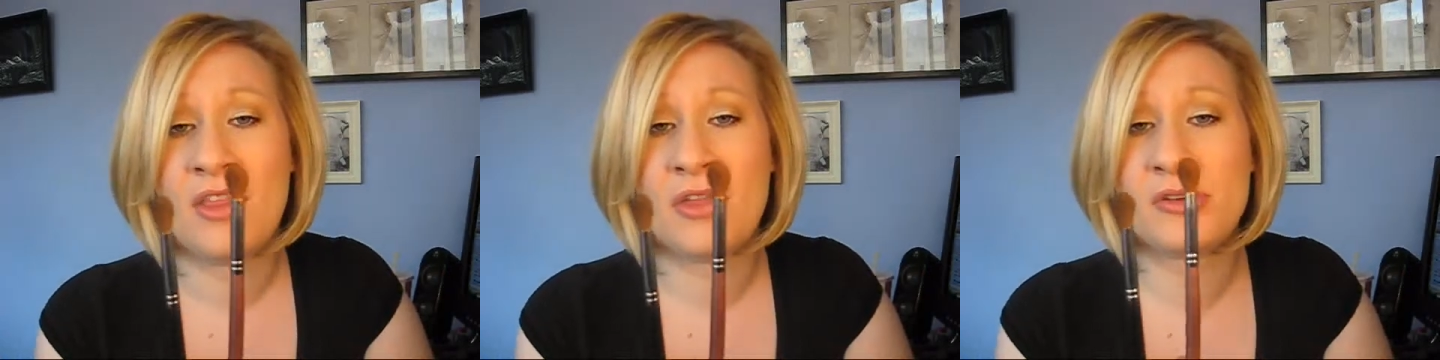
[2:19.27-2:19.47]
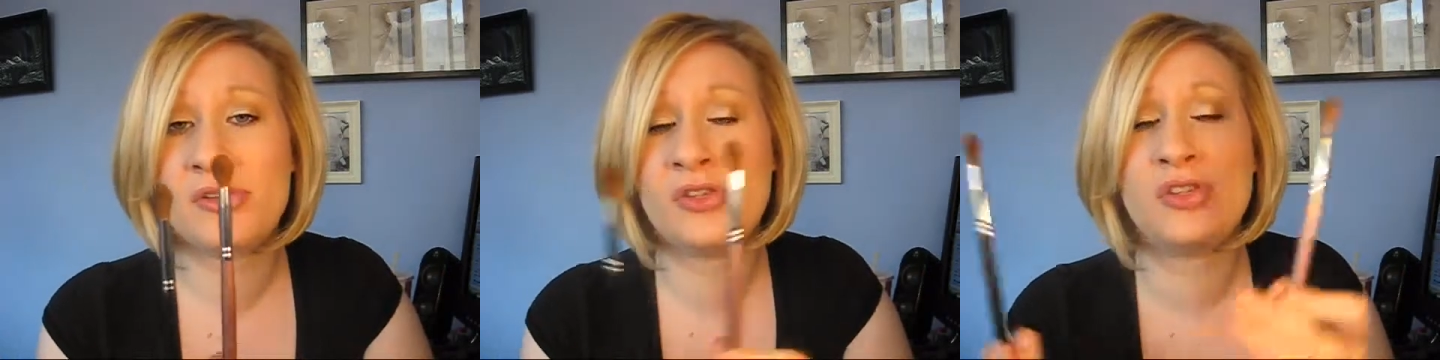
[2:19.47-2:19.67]

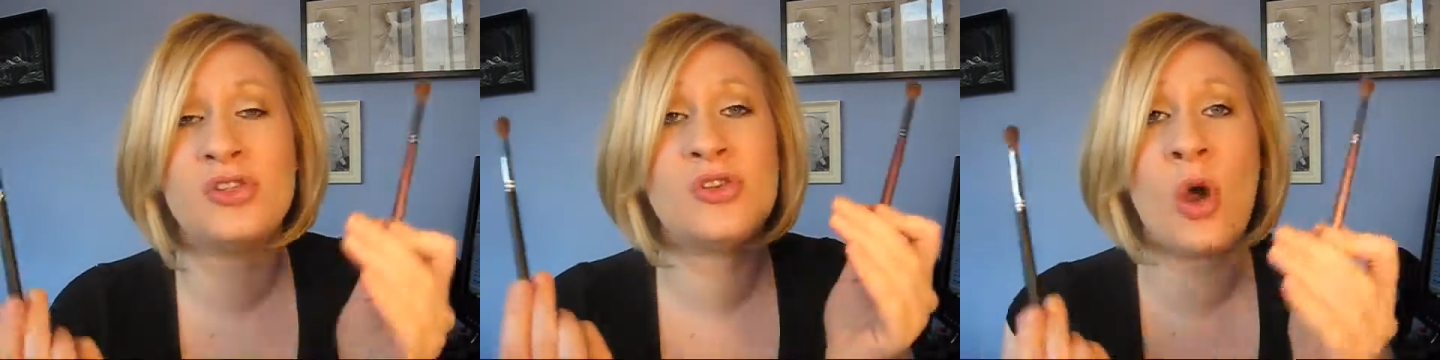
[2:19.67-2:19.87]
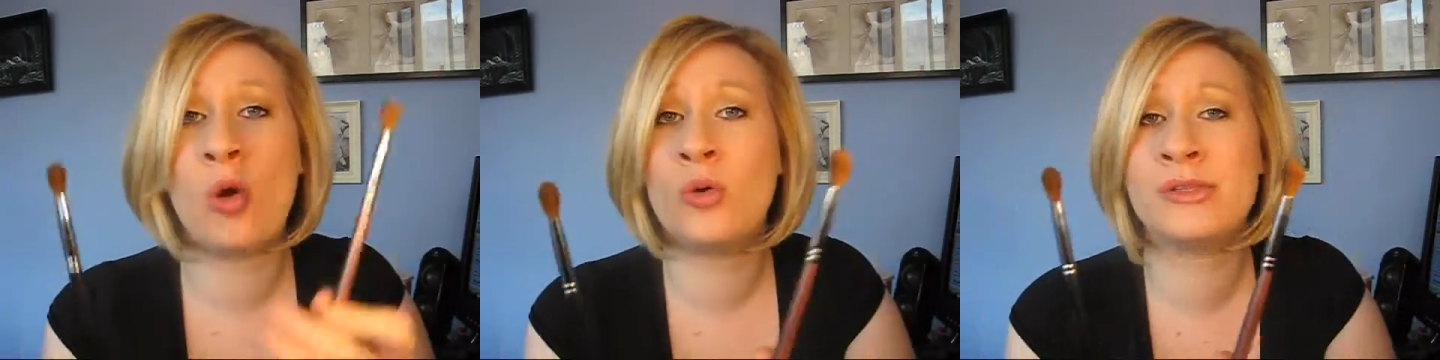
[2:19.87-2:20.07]
they're
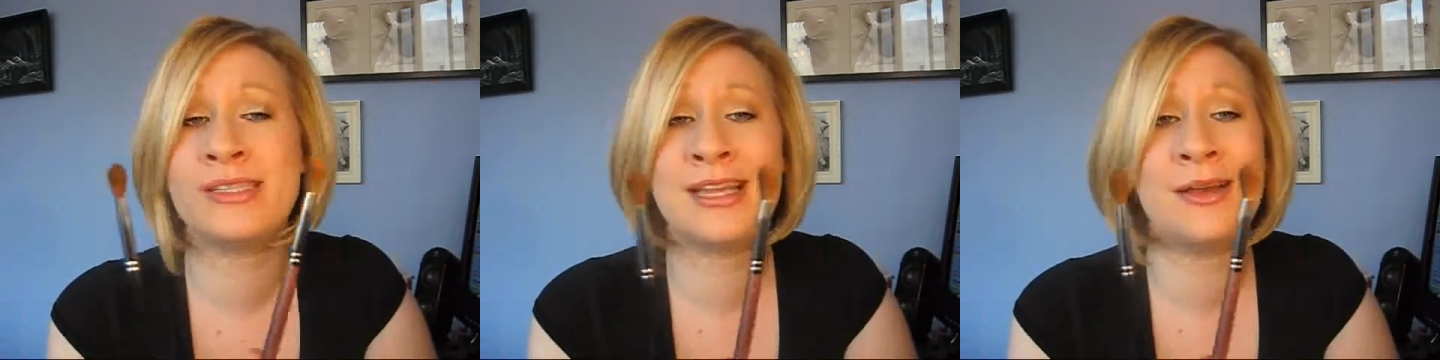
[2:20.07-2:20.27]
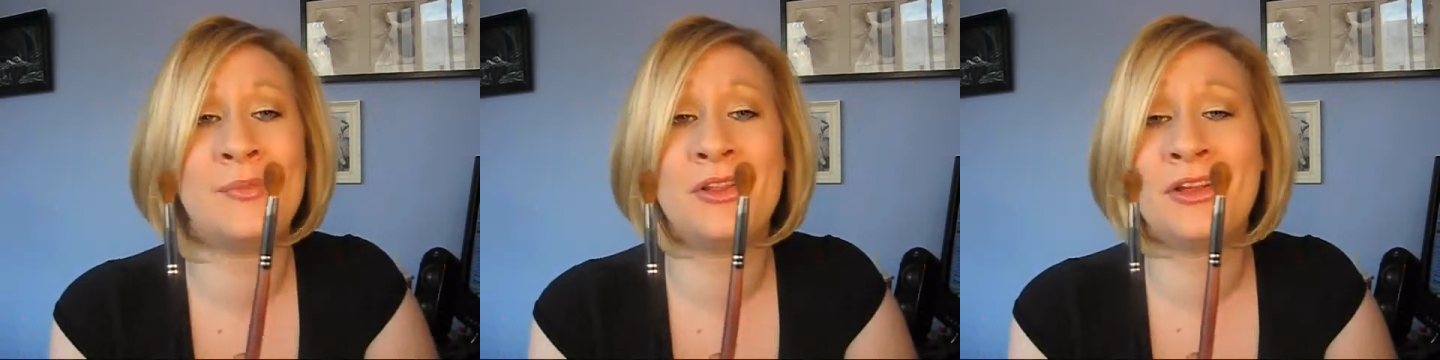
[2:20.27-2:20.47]
so
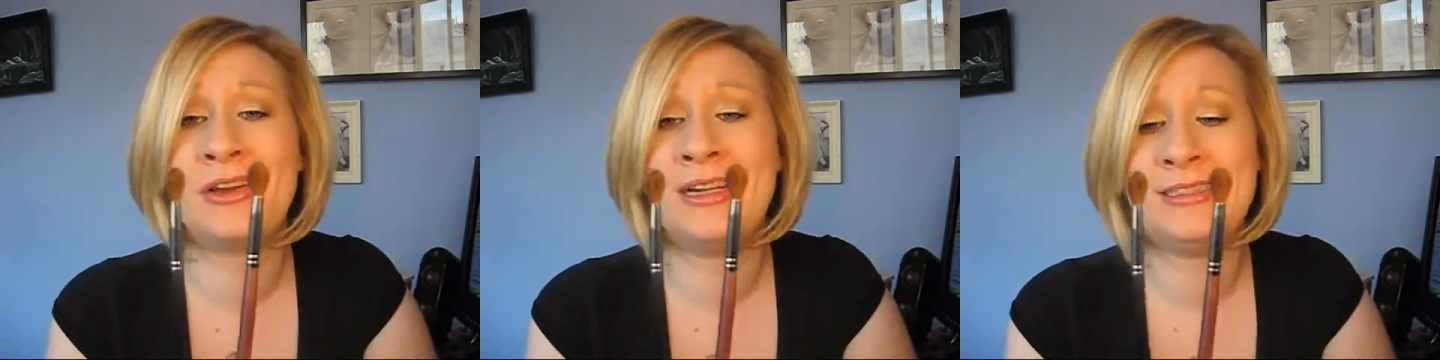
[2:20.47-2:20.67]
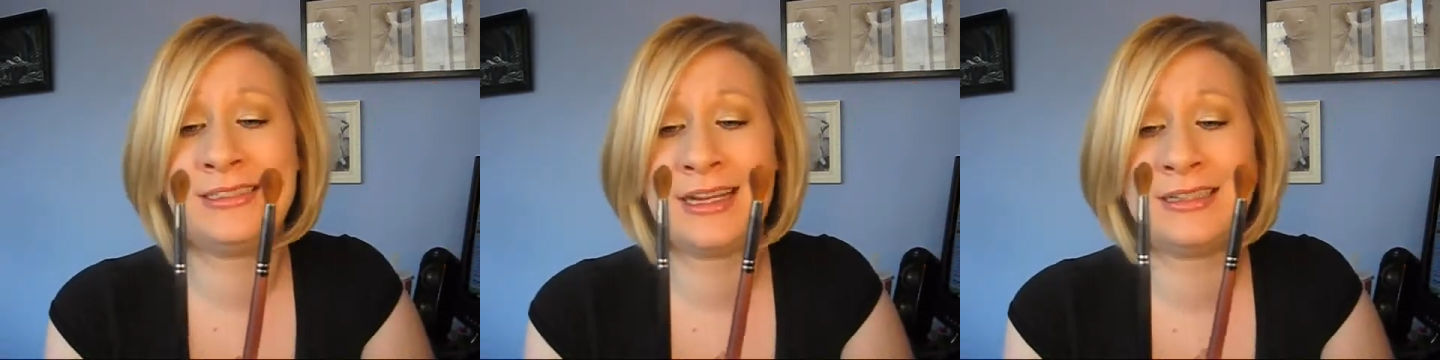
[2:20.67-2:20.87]
similar,
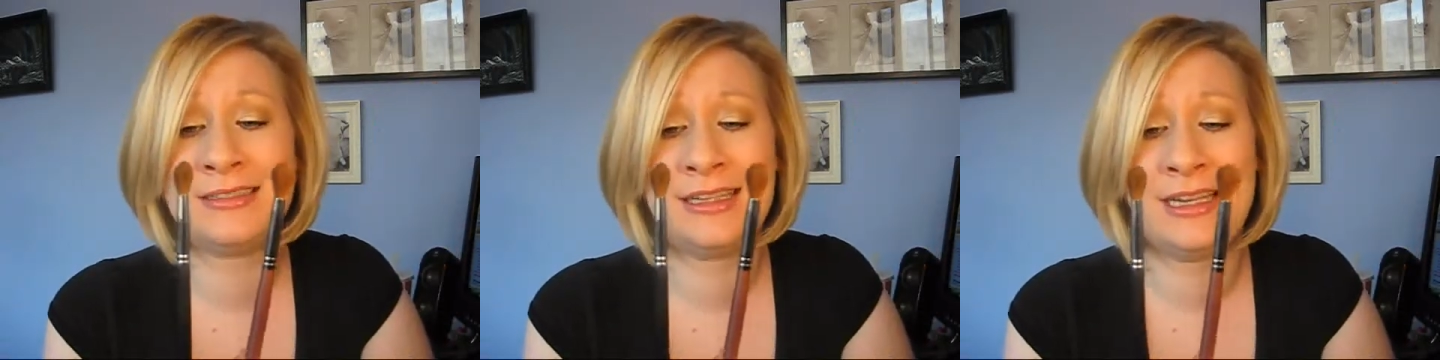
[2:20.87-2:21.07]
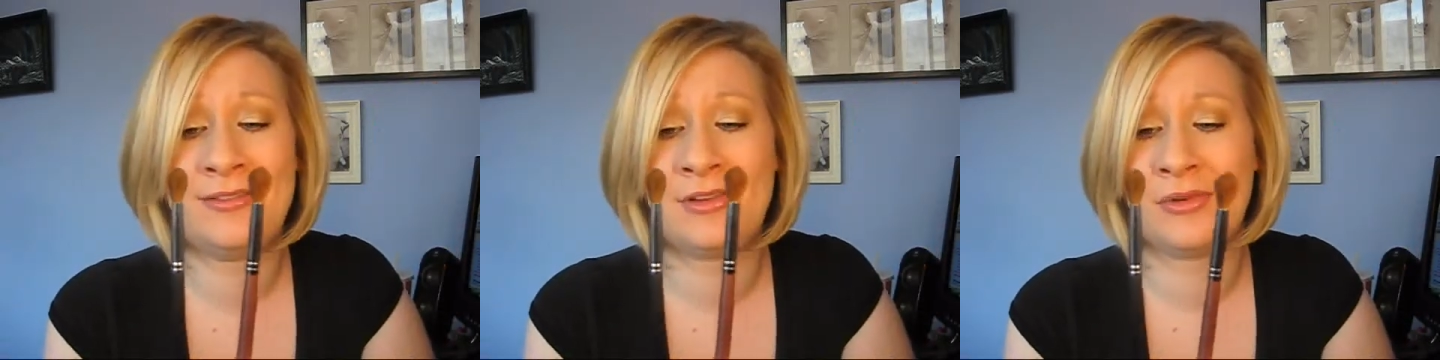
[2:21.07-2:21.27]
it
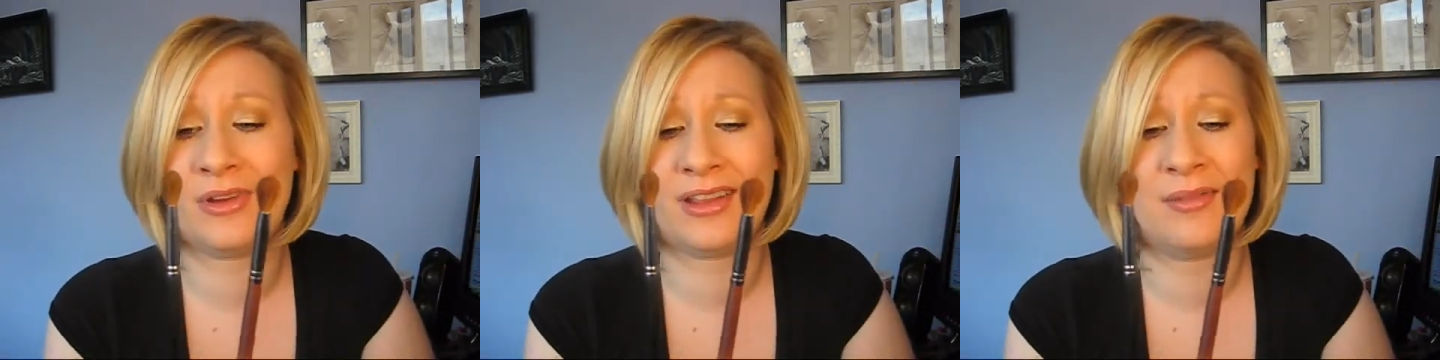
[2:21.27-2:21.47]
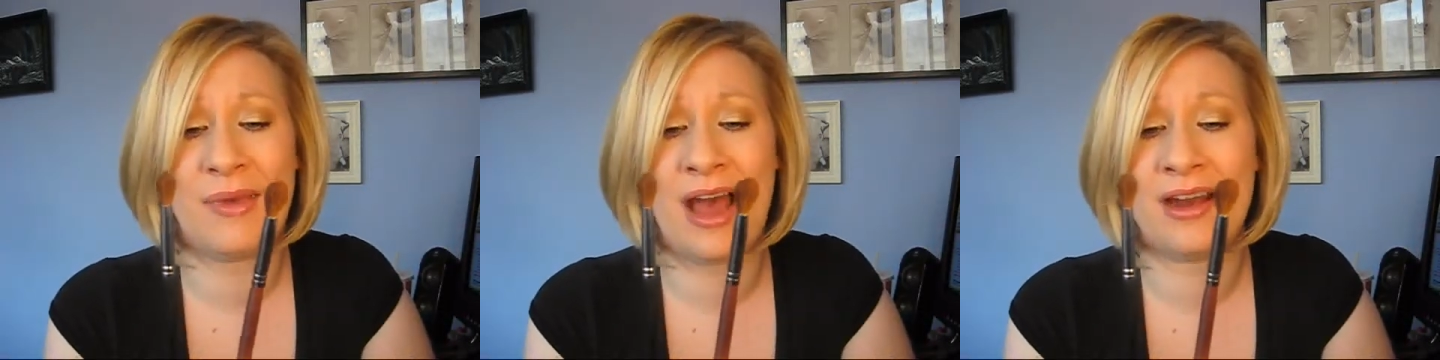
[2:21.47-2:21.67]
doesn't even
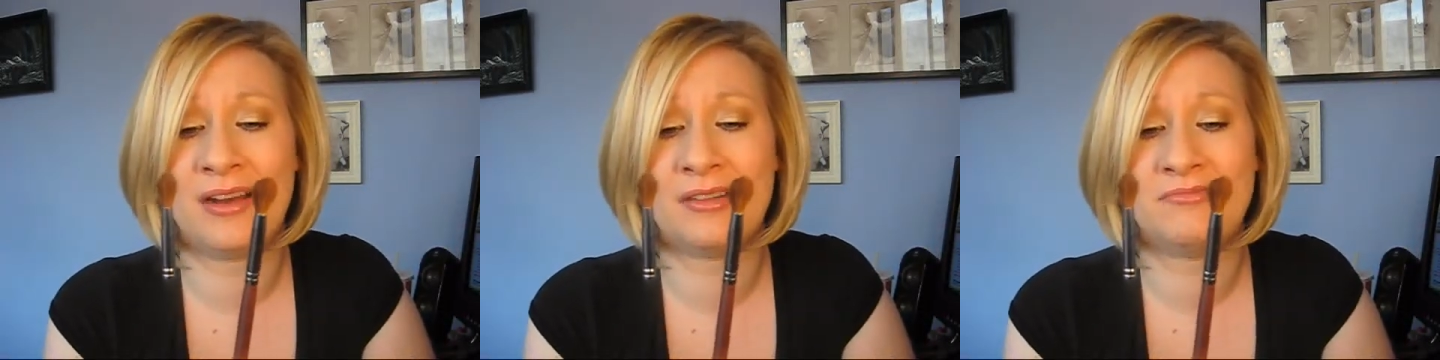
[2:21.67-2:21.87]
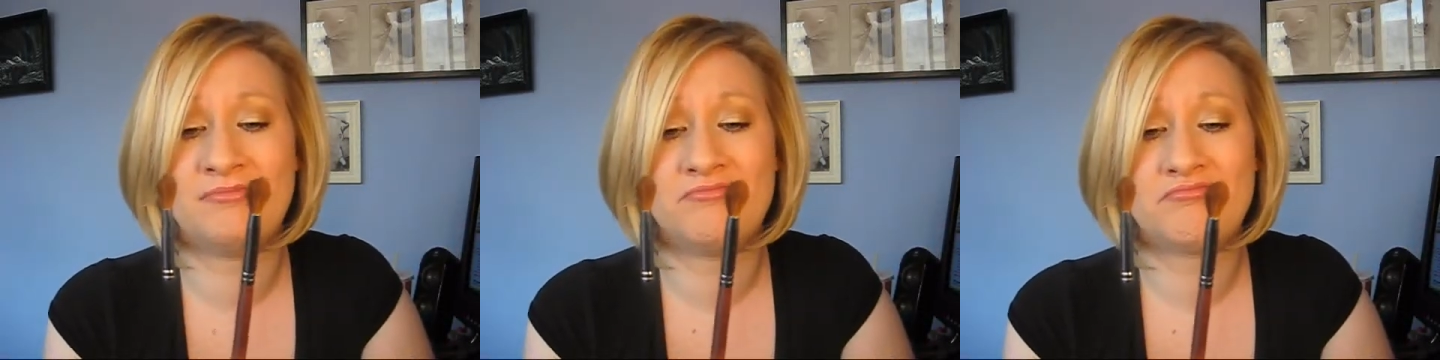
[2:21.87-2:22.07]
really
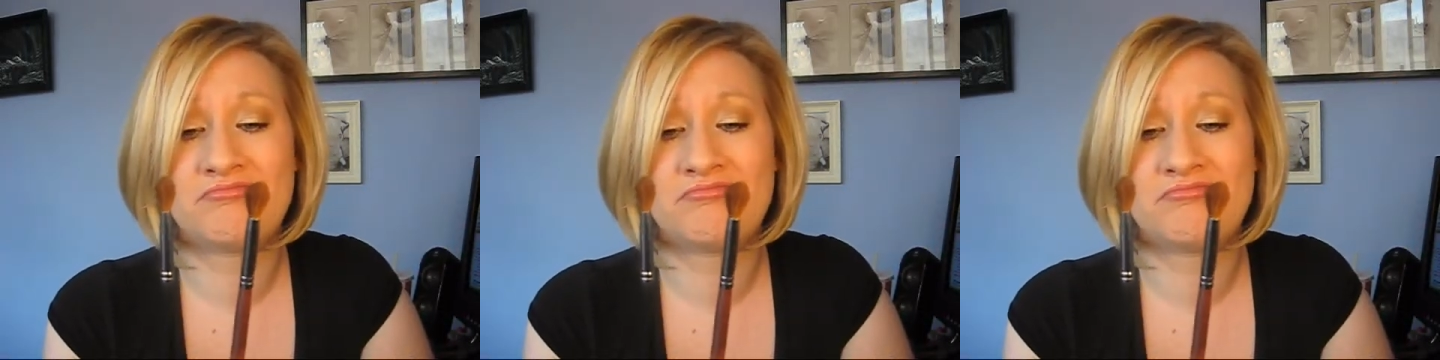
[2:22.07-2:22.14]
matter.